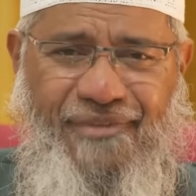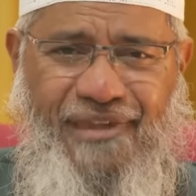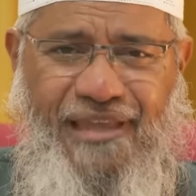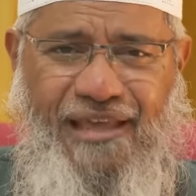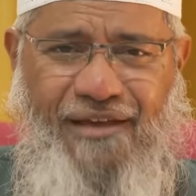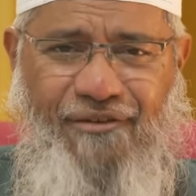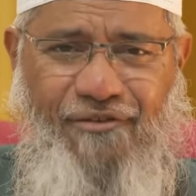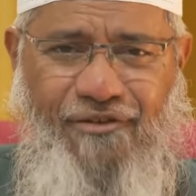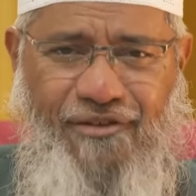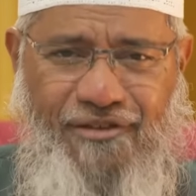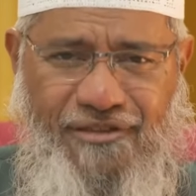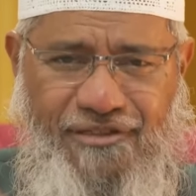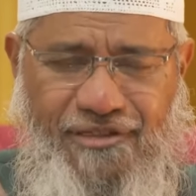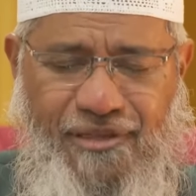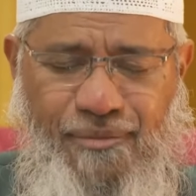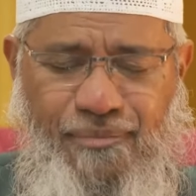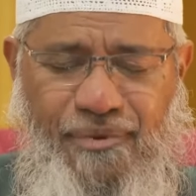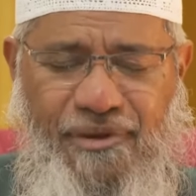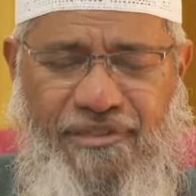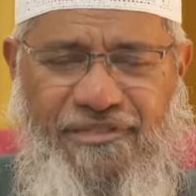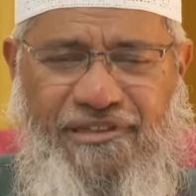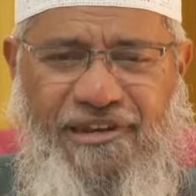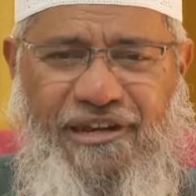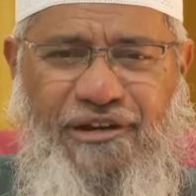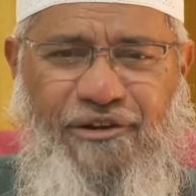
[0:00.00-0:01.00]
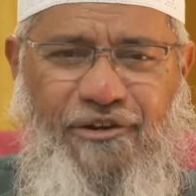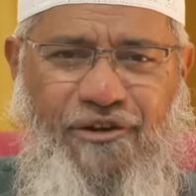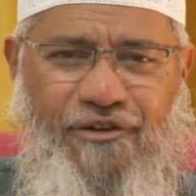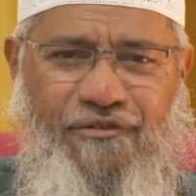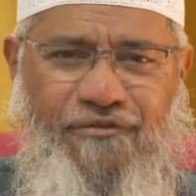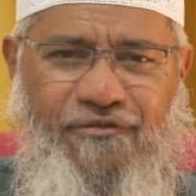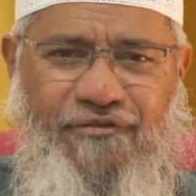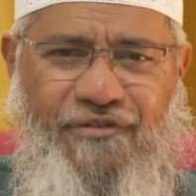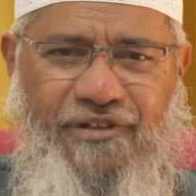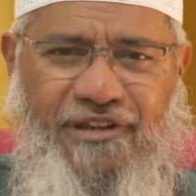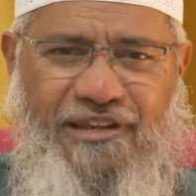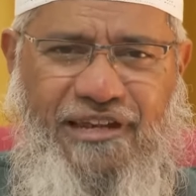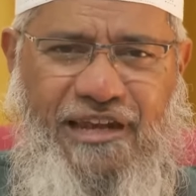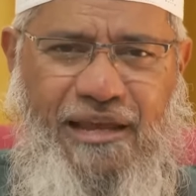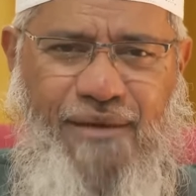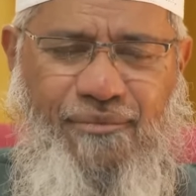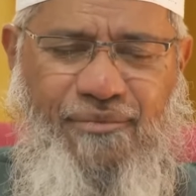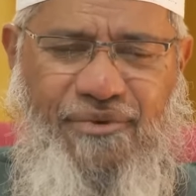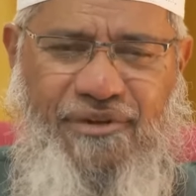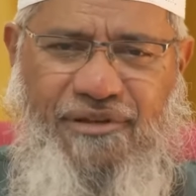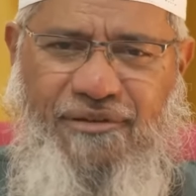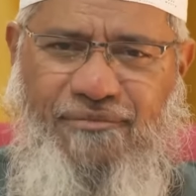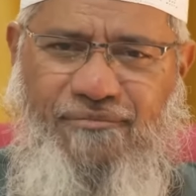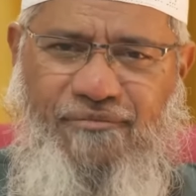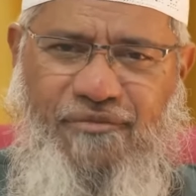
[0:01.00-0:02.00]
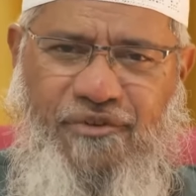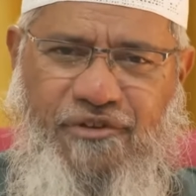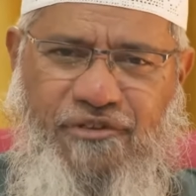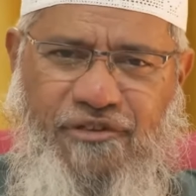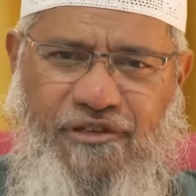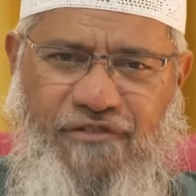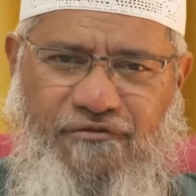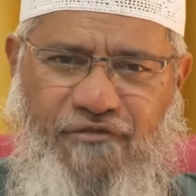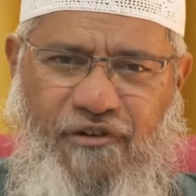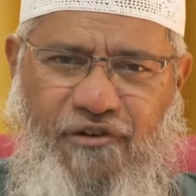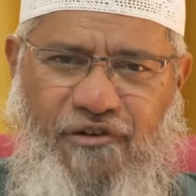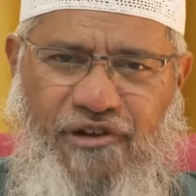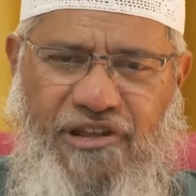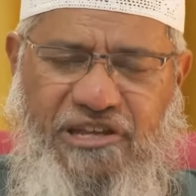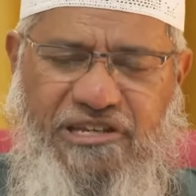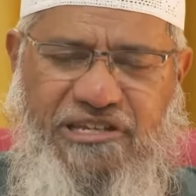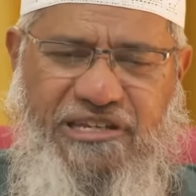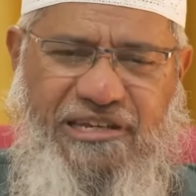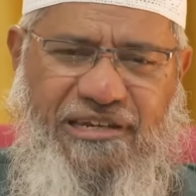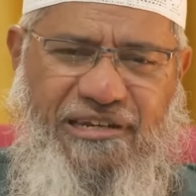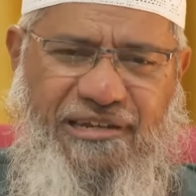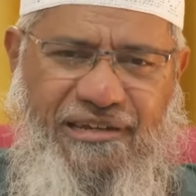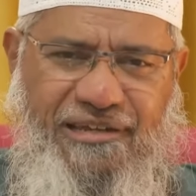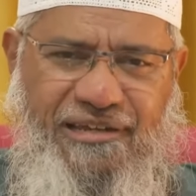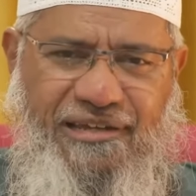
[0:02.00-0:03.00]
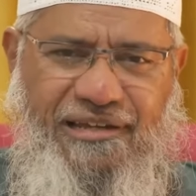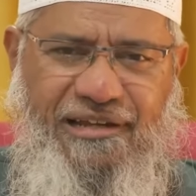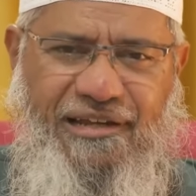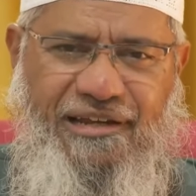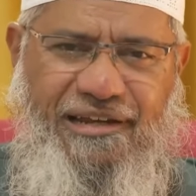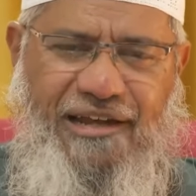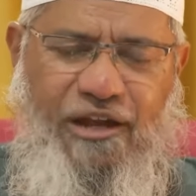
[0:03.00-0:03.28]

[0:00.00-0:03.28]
I was the president of Islamic Research Foundation.